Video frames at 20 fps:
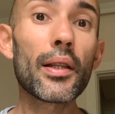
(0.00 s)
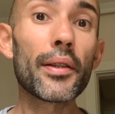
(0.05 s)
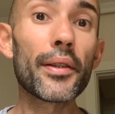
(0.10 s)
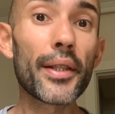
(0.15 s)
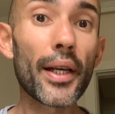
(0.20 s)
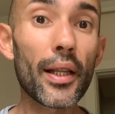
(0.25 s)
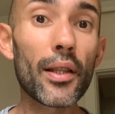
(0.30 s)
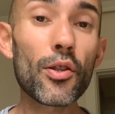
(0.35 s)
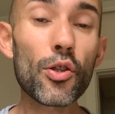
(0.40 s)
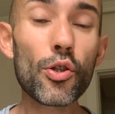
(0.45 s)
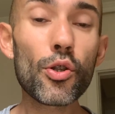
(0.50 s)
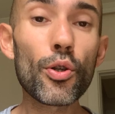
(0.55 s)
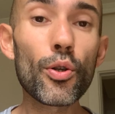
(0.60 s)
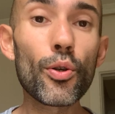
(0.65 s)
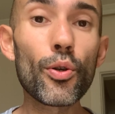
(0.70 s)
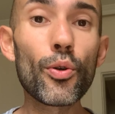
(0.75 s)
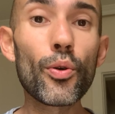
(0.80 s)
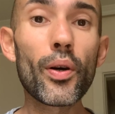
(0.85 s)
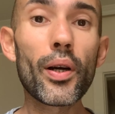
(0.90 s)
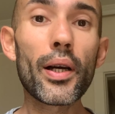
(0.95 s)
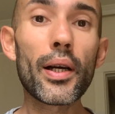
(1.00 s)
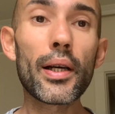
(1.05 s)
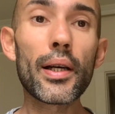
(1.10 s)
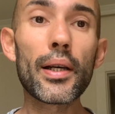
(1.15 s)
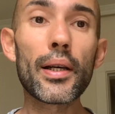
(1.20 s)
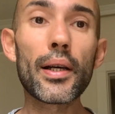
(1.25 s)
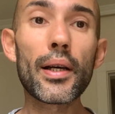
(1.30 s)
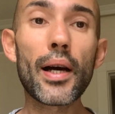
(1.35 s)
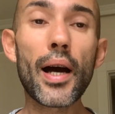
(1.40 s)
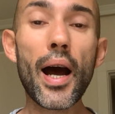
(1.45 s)
done so.
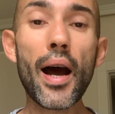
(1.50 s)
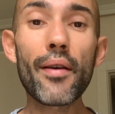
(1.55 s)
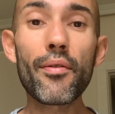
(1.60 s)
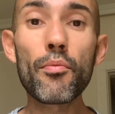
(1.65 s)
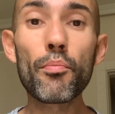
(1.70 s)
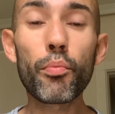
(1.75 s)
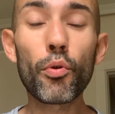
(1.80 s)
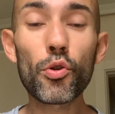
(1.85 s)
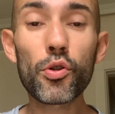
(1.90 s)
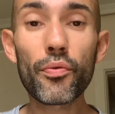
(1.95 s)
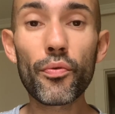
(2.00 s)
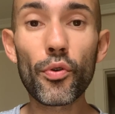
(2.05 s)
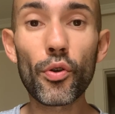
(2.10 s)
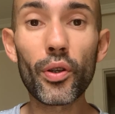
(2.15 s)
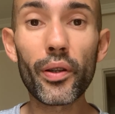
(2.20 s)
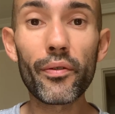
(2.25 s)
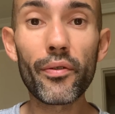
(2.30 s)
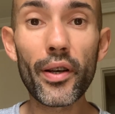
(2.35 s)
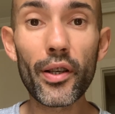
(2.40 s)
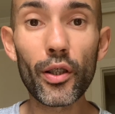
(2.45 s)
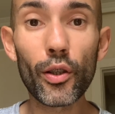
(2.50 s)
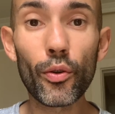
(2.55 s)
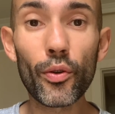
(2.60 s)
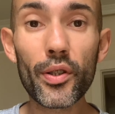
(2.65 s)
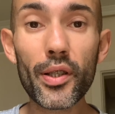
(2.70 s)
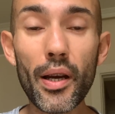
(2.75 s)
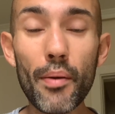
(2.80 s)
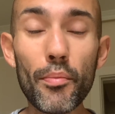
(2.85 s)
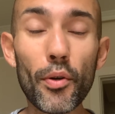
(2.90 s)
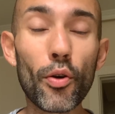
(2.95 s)
I haven't posted for a very long
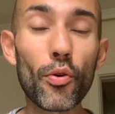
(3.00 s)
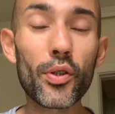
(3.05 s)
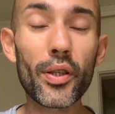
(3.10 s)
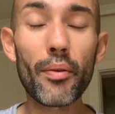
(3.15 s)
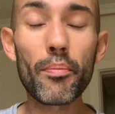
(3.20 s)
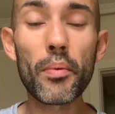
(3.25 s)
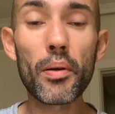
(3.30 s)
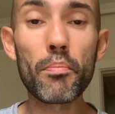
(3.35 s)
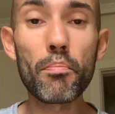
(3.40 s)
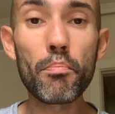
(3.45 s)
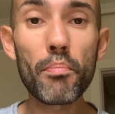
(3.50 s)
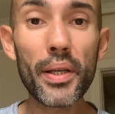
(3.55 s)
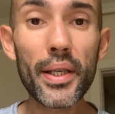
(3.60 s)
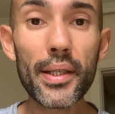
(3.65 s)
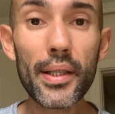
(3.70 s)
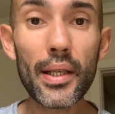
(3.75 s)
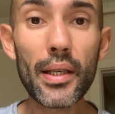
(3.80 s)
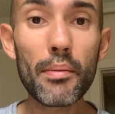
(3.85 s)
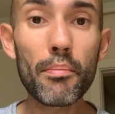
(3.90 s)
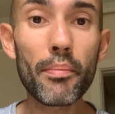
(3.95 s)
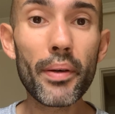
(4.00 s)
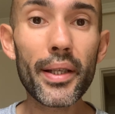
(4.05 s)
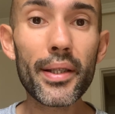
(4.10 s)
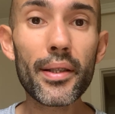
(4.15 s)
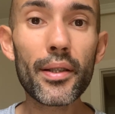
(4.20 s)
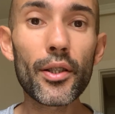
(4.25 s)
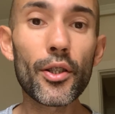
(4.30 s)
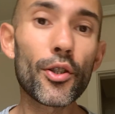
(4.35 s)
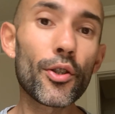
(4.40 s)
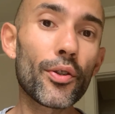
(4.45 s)
time because I've been busy,
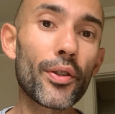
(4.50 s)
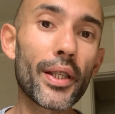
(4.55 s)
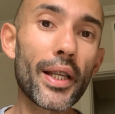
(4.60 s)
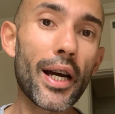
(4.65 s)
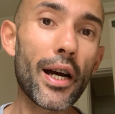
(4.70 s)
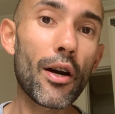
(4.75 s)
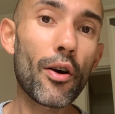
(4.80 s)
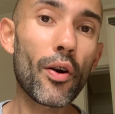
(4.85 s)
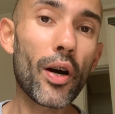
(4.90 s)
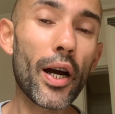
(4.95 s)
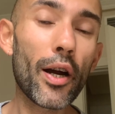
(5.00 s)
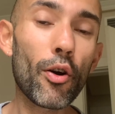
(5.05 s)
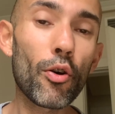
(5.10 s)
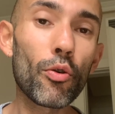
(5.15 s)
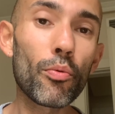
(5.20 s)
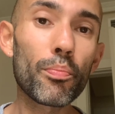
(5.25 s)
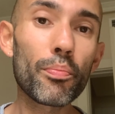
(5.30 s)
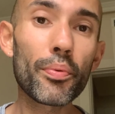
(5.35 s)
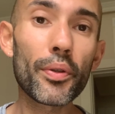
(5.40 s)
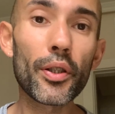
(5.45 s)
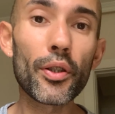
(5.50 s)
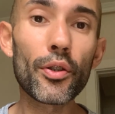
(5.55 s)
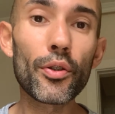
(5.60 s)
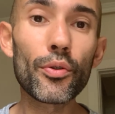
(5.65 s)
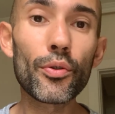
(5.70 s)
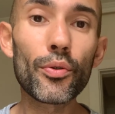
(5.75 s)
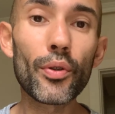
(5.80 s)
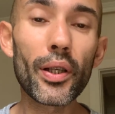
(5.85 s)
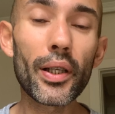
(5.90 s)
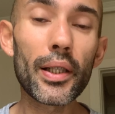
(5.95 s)
but you know, now I hope, you
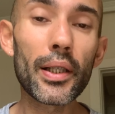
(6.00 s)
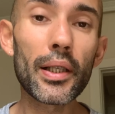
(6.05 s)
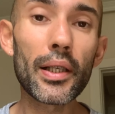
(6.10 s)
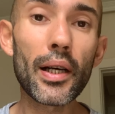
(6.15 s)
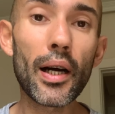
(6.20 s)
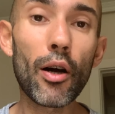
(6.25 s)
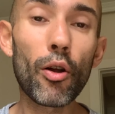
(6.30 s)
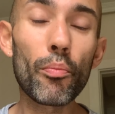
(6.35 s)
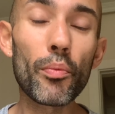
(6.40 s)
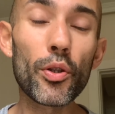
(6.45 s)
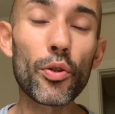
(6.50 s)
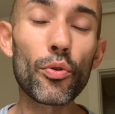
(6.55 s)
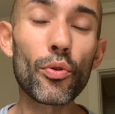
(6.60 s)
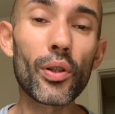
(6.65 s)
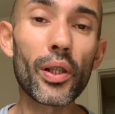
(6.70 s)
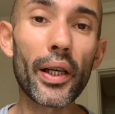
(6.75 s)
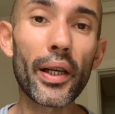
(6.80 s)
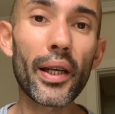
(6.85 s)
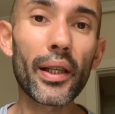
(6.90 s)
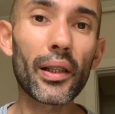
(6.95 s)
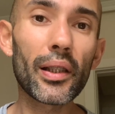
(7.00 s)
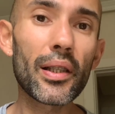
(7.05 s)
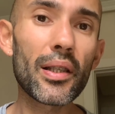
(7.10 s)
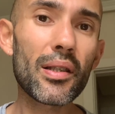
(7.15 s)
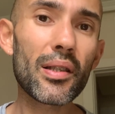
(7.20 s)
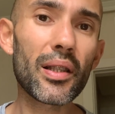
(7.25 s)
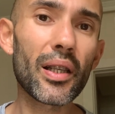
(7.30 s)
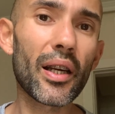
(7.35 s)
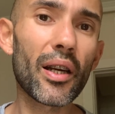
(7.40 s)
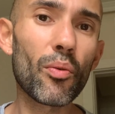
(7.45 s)
know, I'll be doing like at
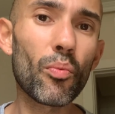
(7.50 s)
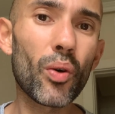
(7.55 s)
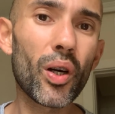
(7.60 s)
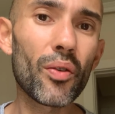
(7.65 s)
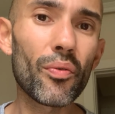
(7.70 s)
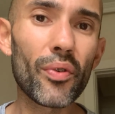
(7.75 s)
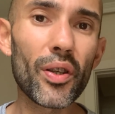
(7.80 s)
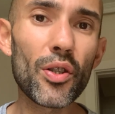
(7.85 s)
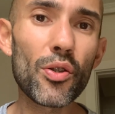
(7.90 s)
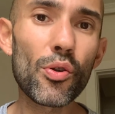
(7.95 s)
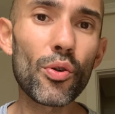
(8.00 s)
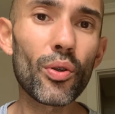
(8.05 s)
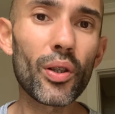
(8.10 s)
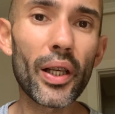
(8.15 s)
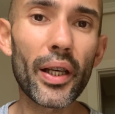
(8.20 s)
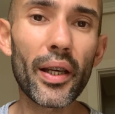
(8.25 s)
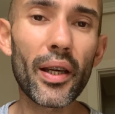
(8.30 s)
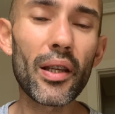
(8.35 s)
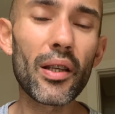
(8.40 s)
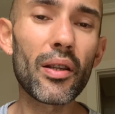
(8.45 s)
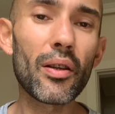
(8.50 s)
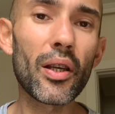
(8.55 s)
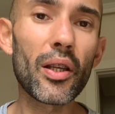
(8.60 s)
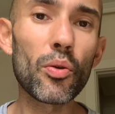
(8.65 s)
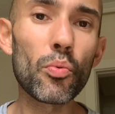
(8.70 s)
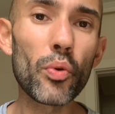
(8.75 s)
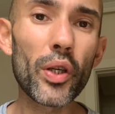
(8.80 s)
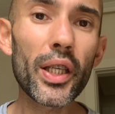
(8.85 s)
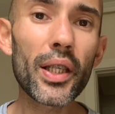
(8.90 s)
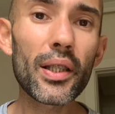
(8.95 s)
least like one video like in a
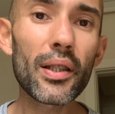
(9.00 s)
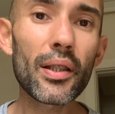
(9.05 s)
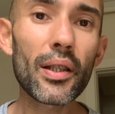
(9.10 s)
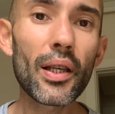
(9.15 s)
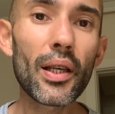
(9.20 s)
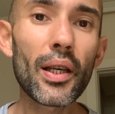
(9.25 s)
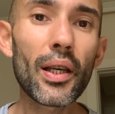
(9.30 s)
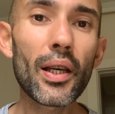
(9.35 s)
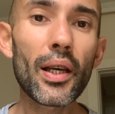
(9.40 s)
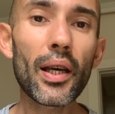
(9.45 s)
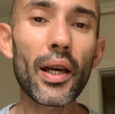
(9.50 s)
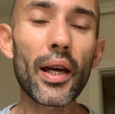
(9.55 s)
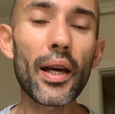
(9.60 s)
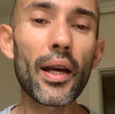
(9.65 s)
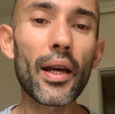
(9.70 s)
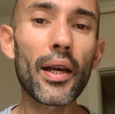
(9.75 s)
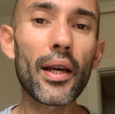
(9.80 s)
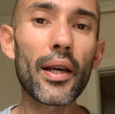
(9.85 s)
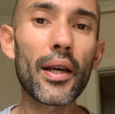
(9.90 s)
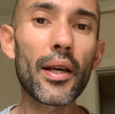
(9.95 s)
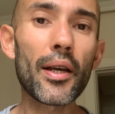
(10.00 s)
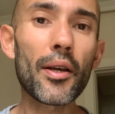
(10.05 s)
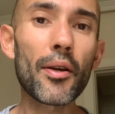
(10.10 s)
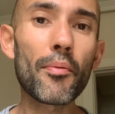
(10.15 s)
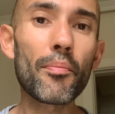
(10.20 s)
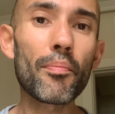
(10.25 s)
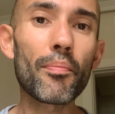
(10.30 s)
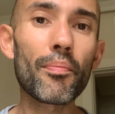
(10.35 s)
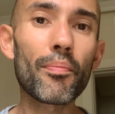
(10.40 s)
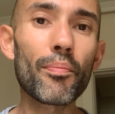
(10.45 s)
week.
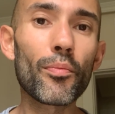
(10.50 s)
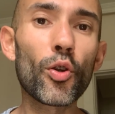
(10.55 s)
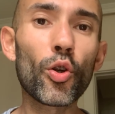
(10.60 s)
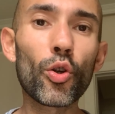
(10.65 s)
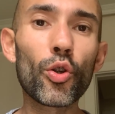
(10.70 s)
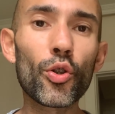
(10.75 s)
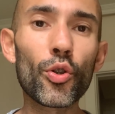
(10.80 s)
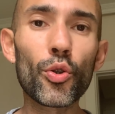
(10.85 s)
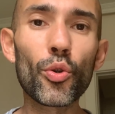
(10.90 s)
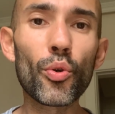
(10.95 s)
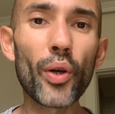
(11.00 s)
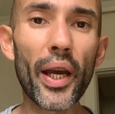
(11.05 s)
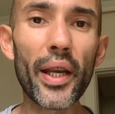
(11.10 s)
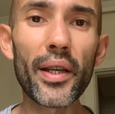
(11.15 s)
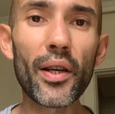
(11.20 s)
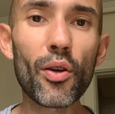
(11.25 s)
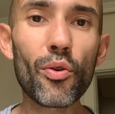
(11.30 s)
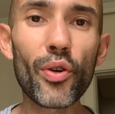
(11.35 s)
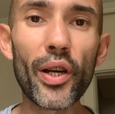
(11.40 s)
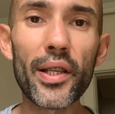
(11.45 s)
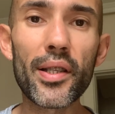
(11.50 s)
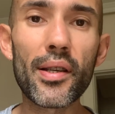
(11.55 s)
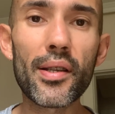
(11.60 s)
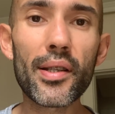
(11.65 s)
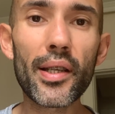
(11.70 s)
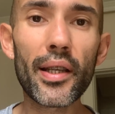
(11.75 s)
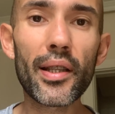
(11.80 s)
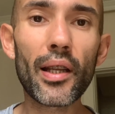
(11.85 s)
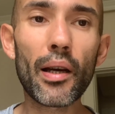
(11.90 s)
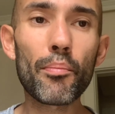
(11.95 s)
Not gonna do any crazy
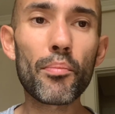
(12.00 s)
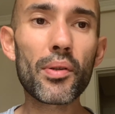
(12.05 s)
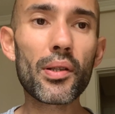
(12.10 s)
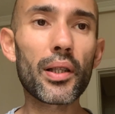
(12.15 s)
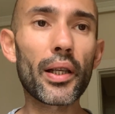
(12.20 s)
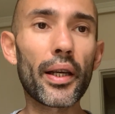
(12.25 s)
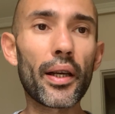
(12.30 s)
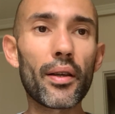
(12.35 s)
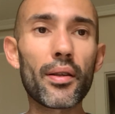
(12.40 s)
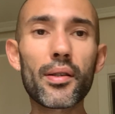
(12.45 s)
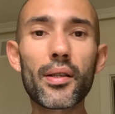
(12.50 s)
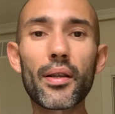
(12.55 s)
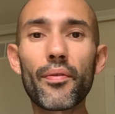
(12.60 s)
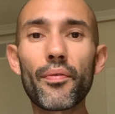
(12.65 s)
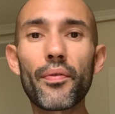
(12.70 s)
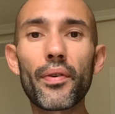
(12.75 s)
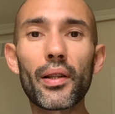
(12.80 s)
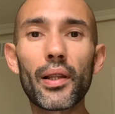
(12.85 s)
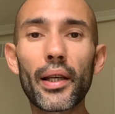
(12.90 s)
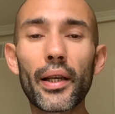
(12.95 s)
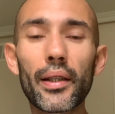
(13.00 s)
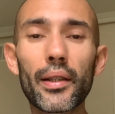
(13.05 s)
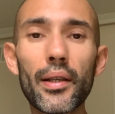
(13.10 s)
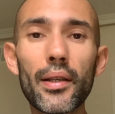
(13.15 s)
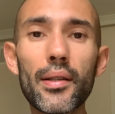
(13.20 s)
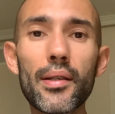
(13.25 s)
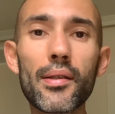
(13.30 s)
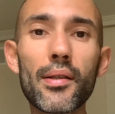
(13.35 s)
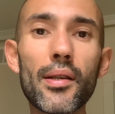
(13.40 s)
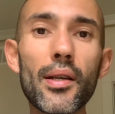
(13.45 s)
setups like something like
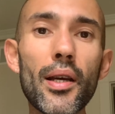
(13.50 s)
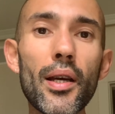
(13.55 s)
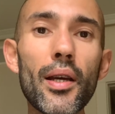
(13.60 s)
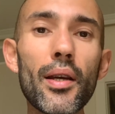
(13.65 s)
this